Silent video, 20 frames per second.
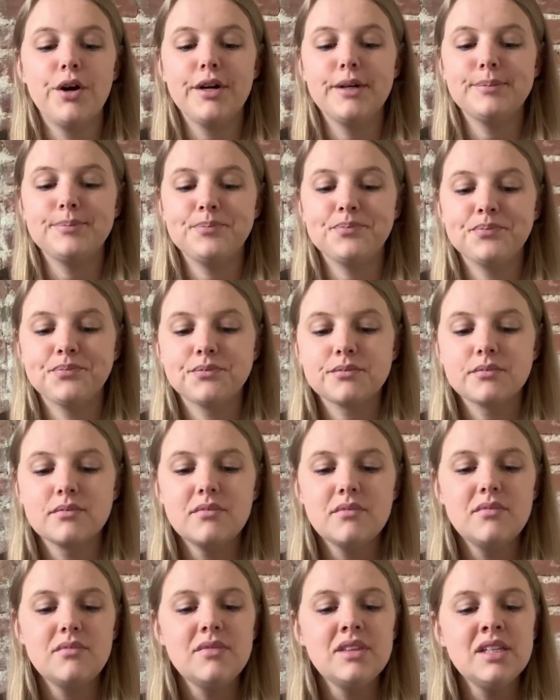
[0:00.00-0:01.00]
it.
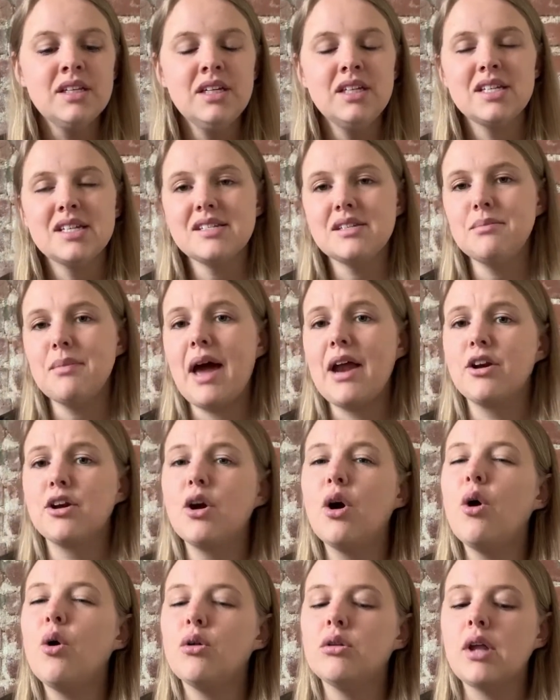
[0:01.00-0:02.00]
It doesn't matter
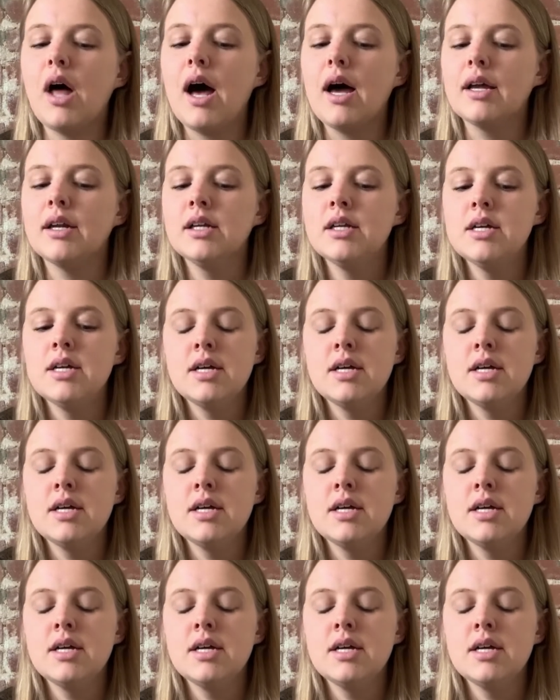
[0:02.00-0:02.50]
a whole lot.